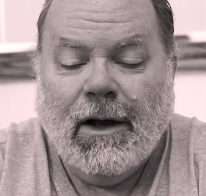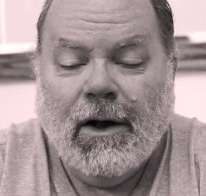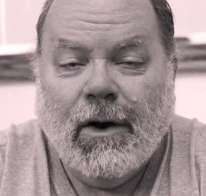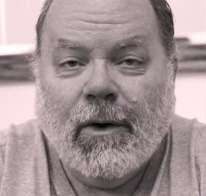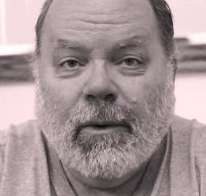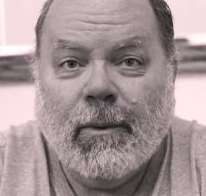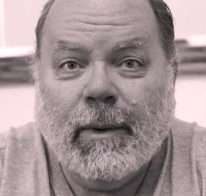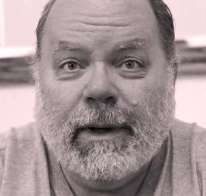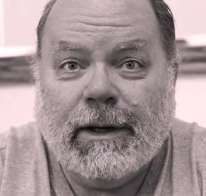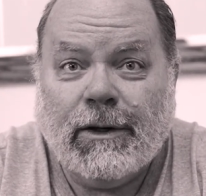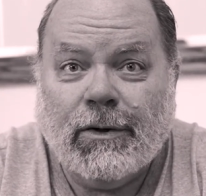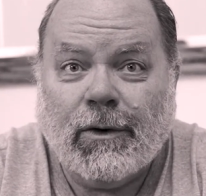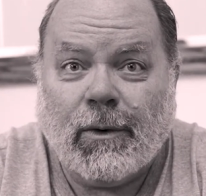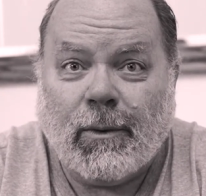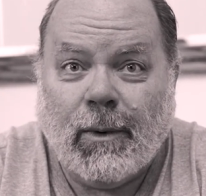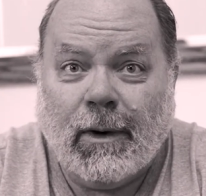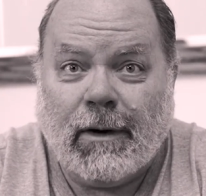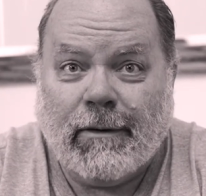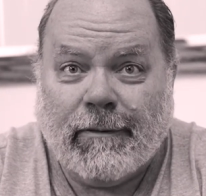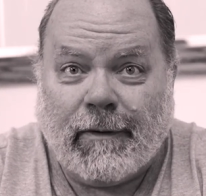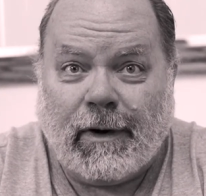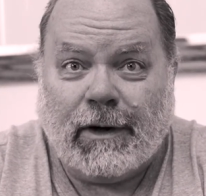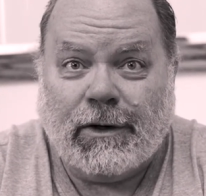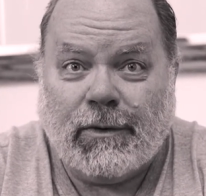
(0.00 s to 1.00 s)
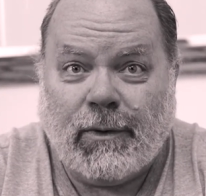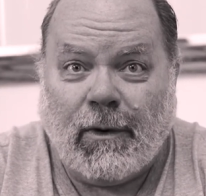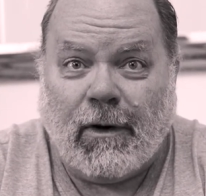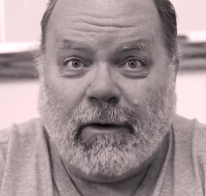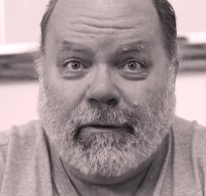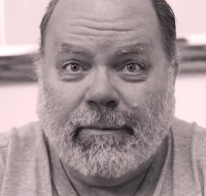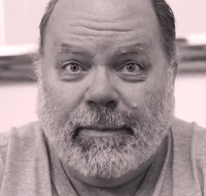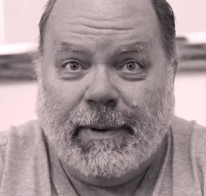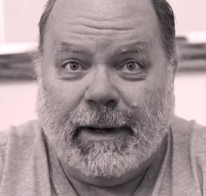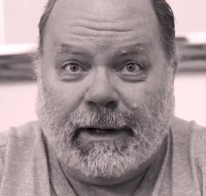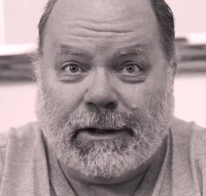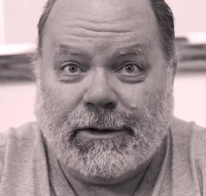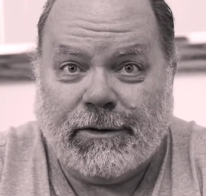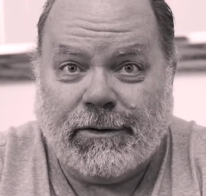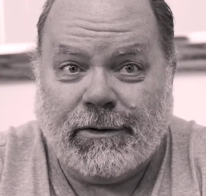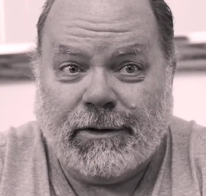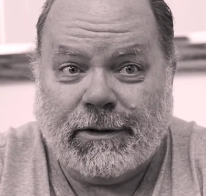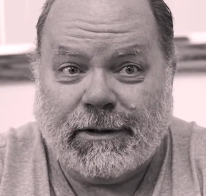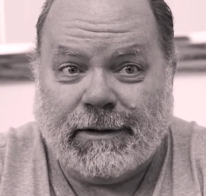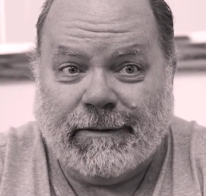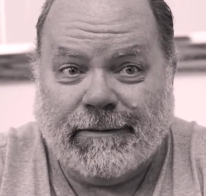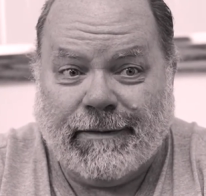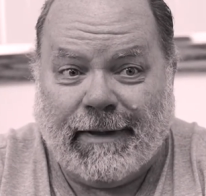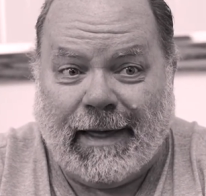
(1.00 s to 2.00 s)
we took one of our 12
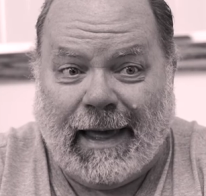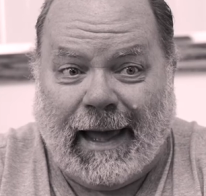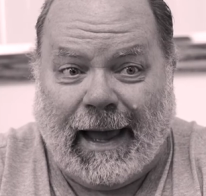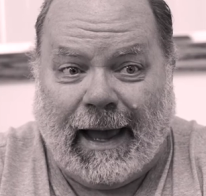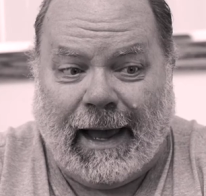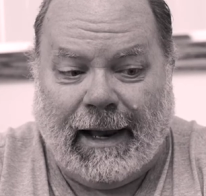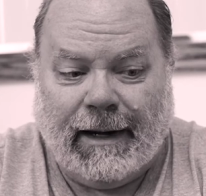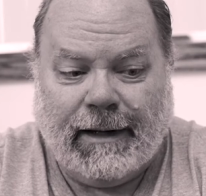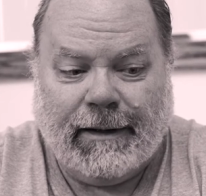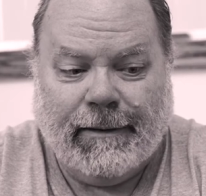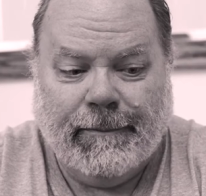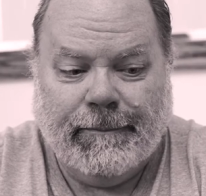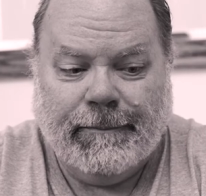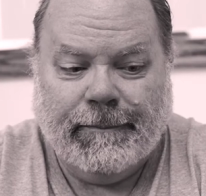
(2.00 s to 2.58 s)
pictures of that.